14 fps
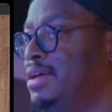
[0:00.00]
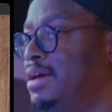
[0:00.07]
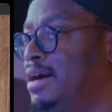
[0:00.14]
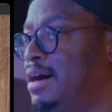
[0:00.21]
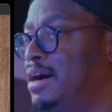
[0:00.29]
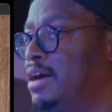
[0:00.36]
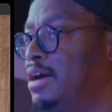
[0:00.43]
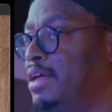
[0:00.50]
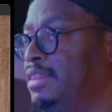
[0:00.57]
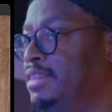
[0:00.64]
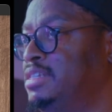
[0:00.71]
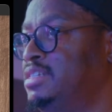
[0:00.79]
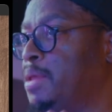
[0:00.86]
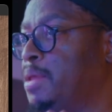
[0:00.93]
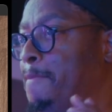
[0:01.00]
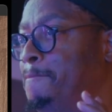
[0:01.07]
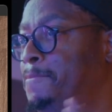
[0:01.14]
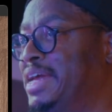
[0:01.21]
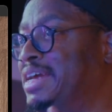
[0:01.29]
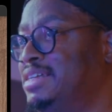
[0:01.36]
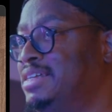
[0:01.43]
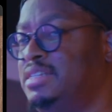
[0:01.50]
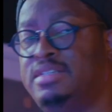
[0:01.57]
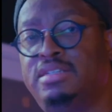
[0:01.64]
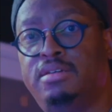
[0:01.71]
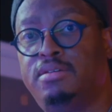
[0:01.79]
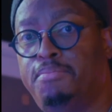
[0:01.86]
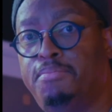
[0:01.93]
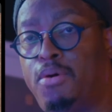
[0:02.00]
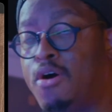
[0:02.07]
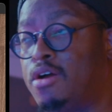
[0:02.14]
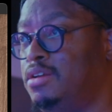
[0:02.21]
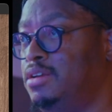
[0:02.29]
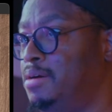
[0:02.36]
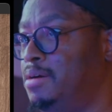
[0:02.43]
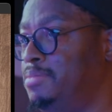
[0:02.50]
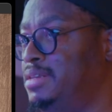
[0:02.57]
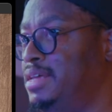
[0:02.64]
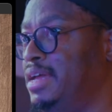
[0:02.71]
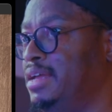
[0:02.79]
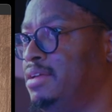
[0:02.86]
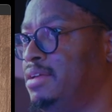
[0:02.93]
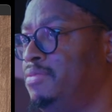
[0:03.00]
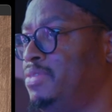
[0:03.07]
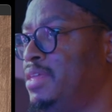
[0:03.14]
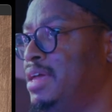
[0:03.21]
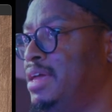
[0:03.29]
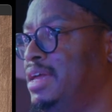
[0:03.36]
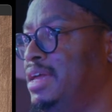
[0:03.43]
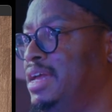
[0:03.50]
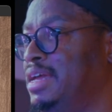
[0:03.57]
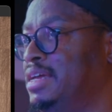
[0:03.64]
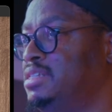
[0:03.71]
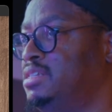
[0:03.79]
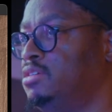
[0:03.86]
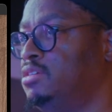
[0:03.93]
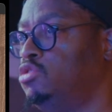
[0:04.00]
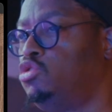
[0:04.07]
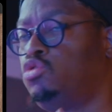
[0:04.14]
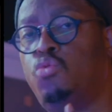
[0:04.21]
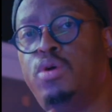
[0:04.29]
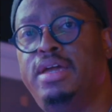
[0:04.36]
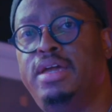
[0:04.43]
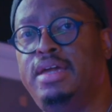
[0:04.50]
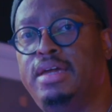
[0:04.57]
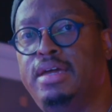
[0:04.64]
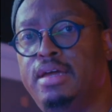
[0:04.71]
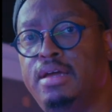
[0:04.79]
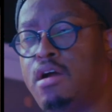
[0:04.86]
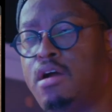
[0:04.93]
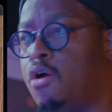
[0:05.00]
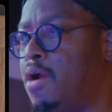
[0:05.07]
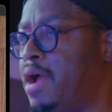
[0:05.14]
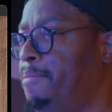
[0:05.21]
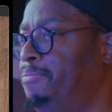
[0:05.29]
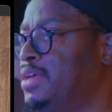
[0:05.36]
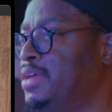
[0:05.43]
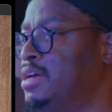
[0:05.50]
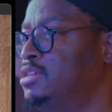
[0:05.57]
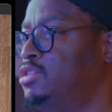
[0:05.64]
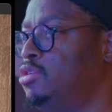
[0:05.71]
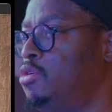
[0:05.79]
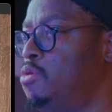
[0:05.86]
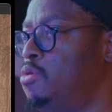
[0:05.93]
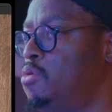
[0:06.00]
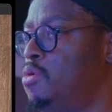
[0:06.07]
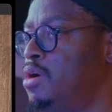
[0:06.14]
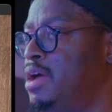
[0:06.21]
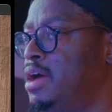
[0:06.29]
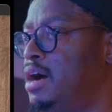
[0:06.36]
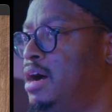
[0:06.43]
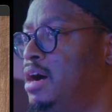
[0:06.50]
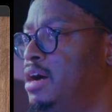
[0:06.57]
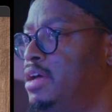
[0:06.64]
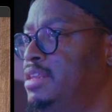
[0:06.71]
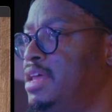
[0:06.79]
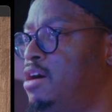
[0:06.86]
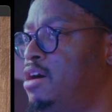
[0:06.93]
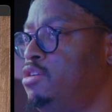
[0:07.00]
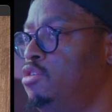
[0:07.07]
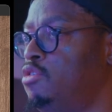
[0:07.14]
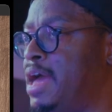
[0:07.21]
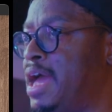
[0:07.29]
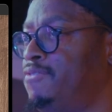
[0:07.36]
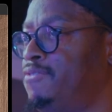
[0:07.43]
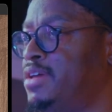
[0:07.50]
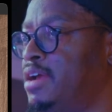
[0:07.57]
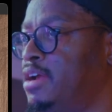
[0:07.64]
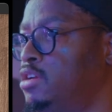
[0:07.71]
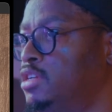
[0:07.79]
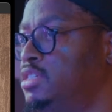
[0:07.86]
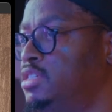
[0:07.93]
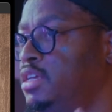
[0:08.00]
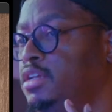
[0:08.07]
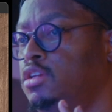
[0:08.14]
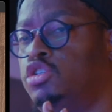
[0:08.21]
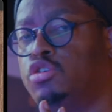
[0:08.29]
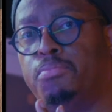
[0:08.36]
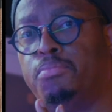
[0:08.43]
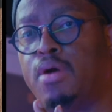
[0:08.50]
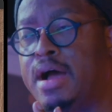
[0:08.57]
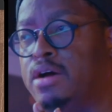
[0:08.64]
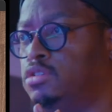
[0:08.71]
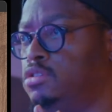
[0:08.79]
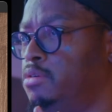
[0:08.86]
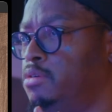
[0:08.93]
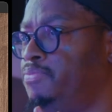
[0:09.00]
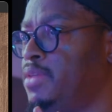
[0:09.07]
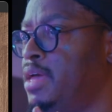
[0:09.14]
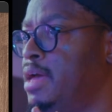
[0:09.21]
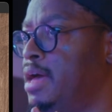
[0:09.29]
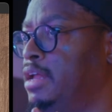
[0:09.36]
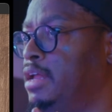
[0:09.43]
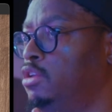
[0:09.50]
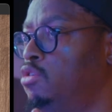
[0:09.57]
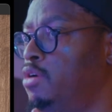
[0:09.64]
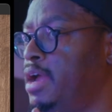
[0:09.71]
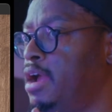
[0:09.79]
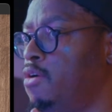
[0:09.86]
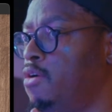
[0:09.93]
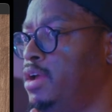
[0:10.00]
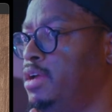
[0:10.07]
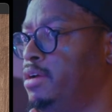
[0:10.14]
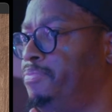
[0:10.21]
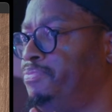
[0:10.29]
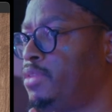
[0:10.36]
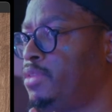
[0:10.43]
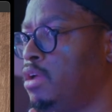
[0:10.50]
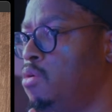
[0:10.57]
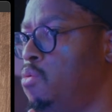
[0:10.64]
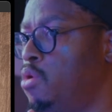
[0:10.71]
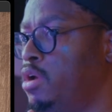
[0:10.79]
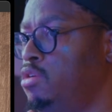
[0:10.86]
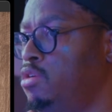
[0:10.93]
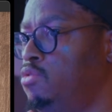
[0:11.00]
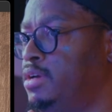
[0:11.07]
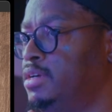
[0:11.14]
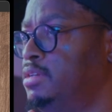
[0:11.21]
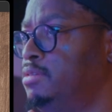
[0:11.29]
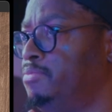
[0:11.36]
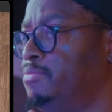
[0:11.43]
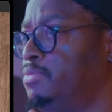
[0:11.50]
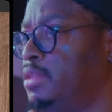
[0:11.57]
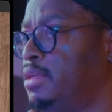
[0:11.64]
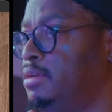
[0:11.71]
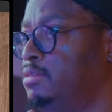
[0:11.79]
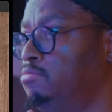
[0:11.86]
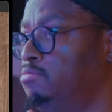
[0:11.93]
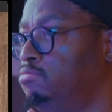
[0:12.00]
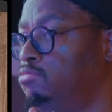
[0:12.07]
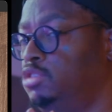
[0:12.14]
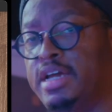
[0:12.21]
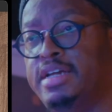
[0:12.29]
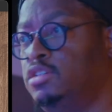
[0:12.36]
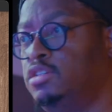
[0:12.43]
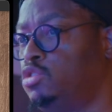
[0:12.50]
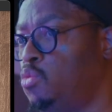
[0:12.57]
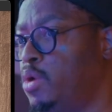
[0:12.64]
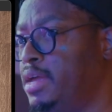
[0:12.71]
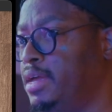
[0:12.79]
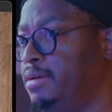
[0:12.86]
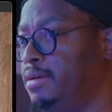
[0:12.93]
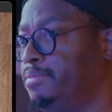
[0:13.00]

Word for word: and this is the biggest part of the update, is swing. All right. So now you'll have down here in the signature browser, a little area where you can change the swing.